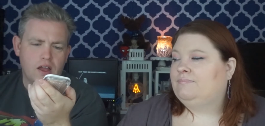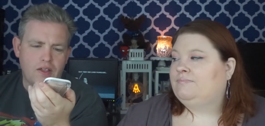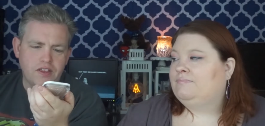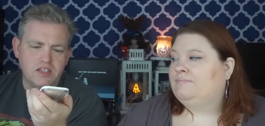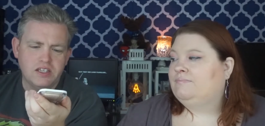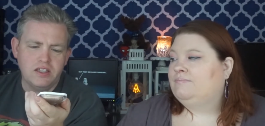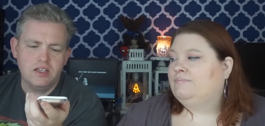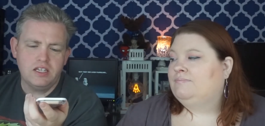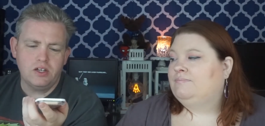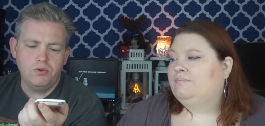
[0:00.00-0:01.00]
Speaker 1: And this is in
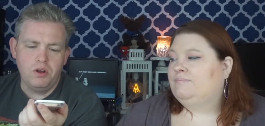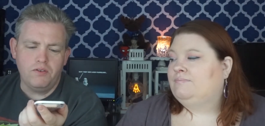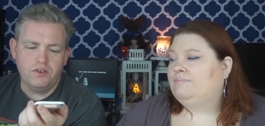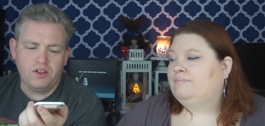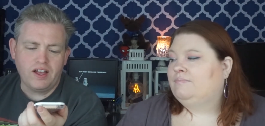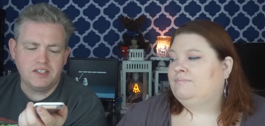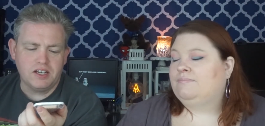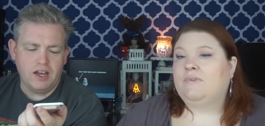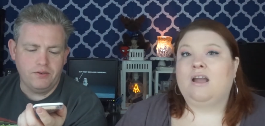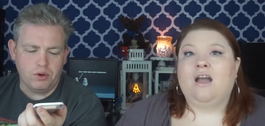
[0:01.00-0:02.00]
the tone of classic
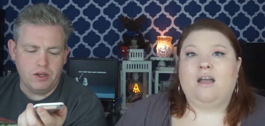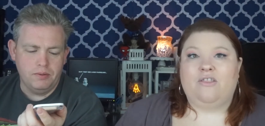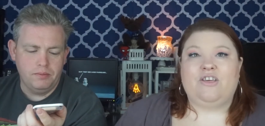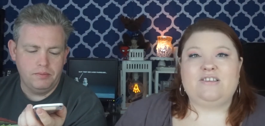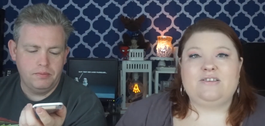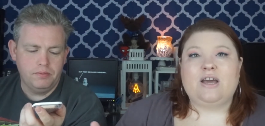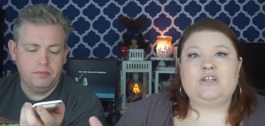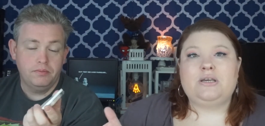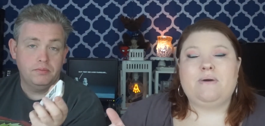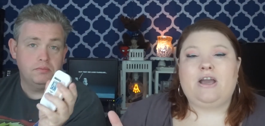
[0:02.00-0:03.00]
ivory.
Speaker 2: This is
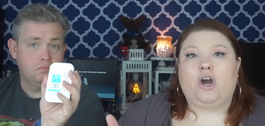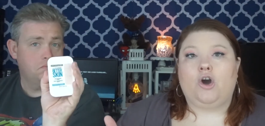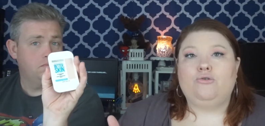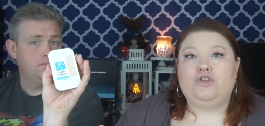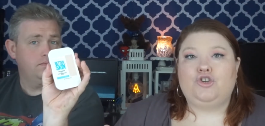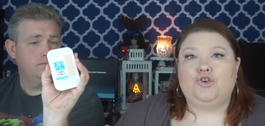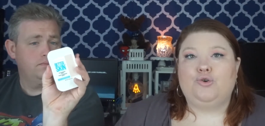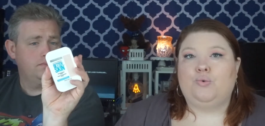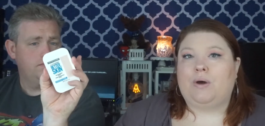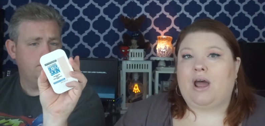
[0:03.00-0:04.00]
actually my
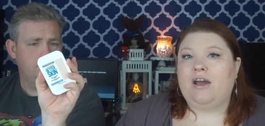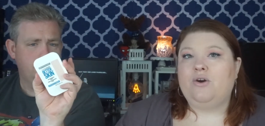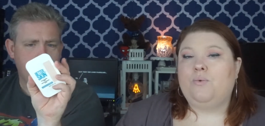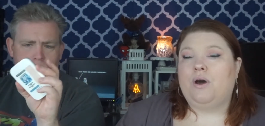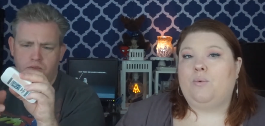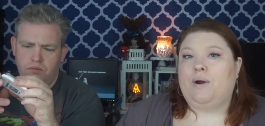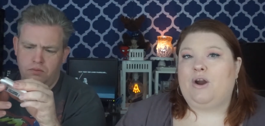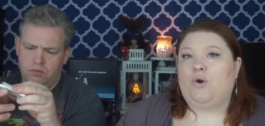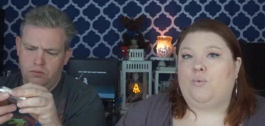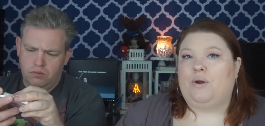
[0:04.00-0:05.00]
go-to when I don't want to
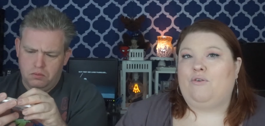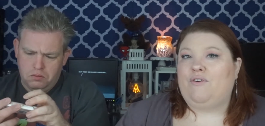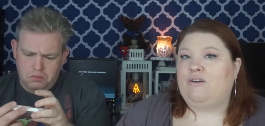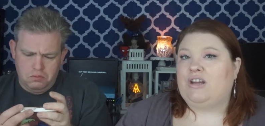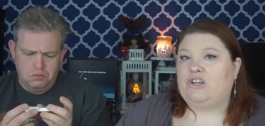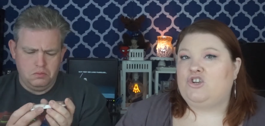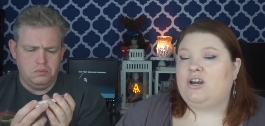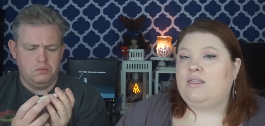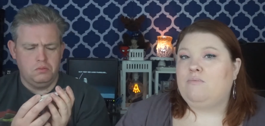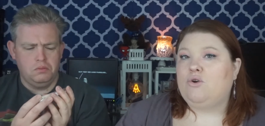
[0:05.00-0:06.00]
wear a real foundation
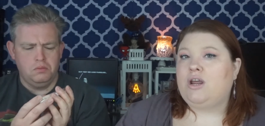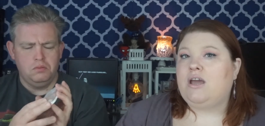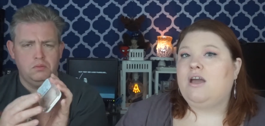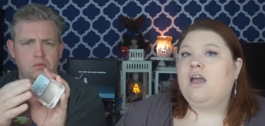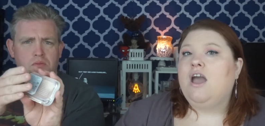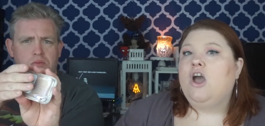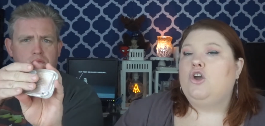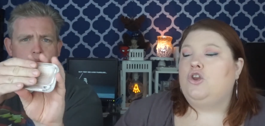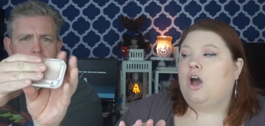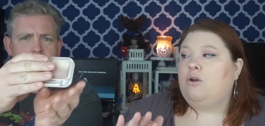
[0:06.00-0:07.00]
in the morning.
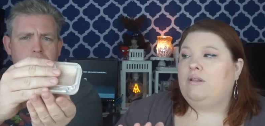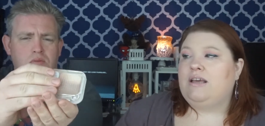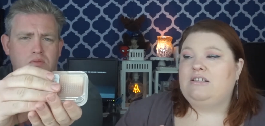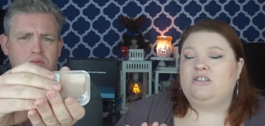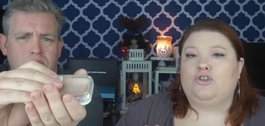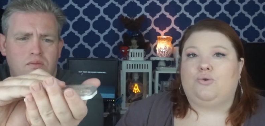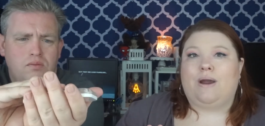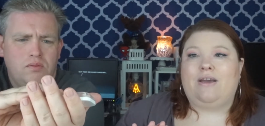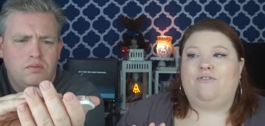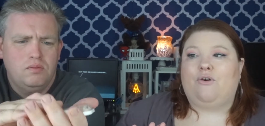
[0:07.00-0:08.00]
Not only is this
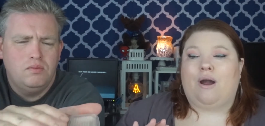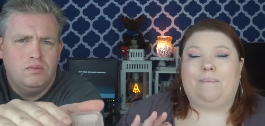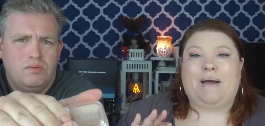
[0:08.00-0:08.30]
great for a